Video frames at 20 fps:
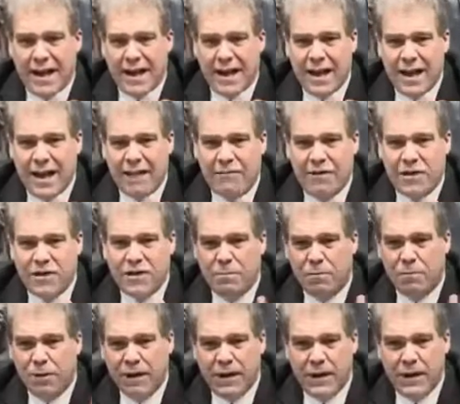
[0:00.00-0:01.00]
if there's
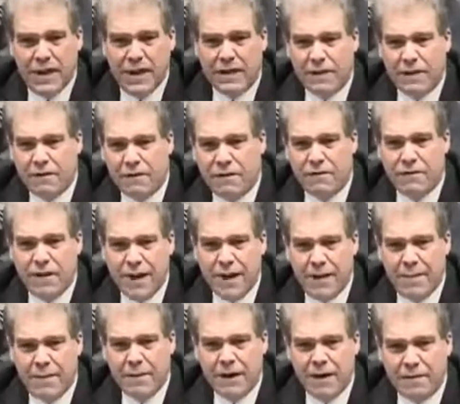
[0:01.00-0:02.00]
bleeding of the
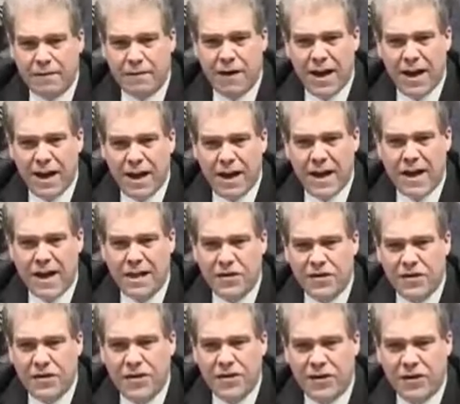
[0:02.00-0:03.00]
family
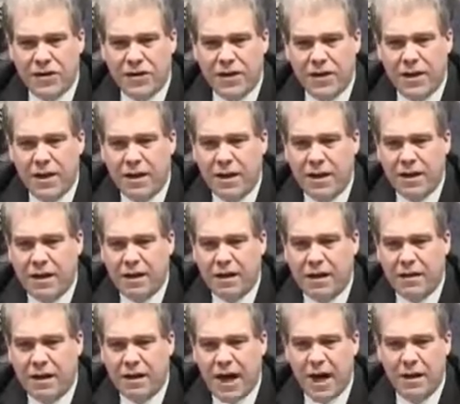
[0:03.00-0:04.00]
finances,
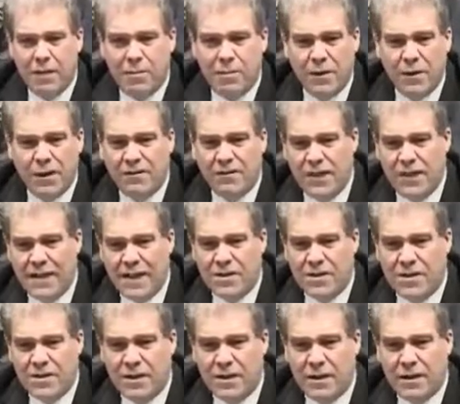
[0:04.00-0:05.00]
I don't believe
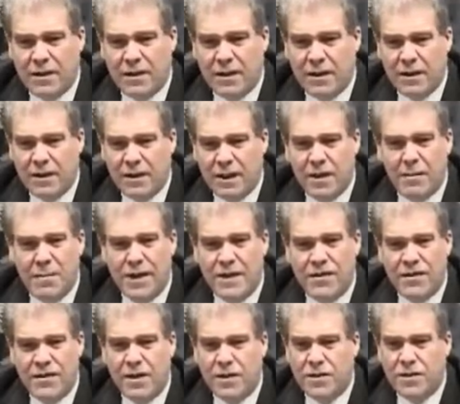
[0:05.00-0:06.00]
that's in the
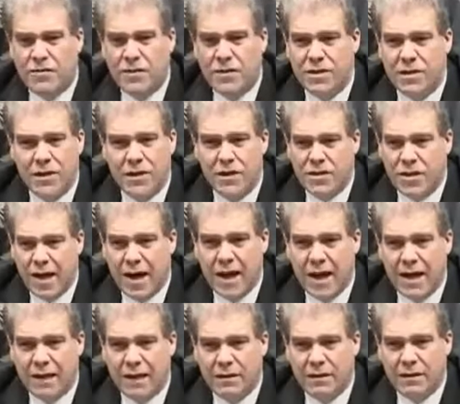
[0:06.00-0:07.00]
best interest of the
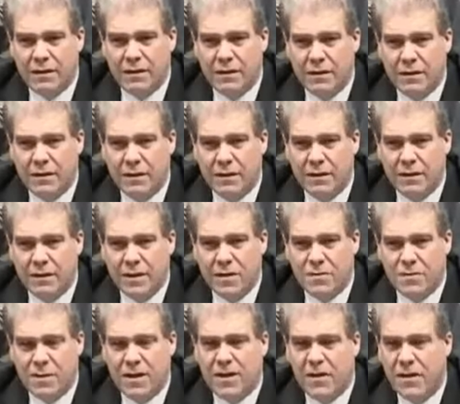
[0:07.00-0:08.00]
child,
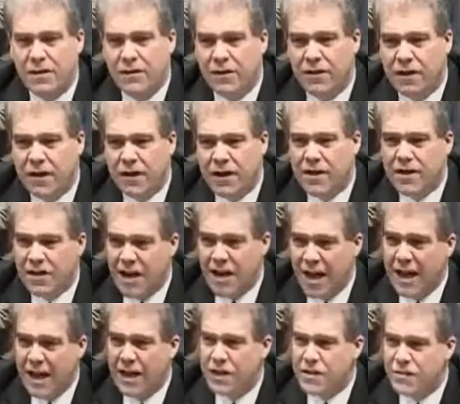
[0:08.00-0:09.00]
especially if the kid's
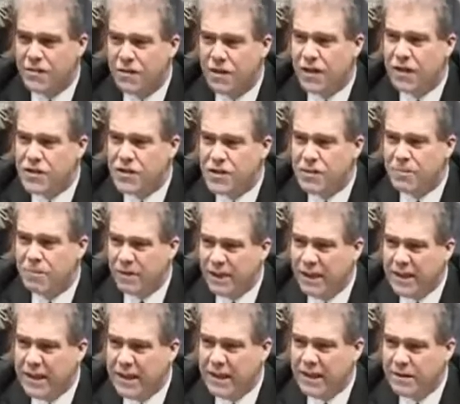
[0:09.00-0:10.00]
college fund is
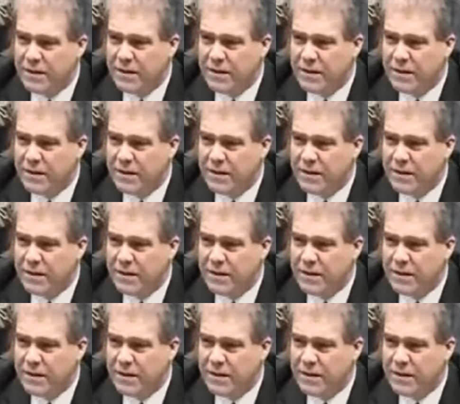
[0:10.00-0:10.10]
depleted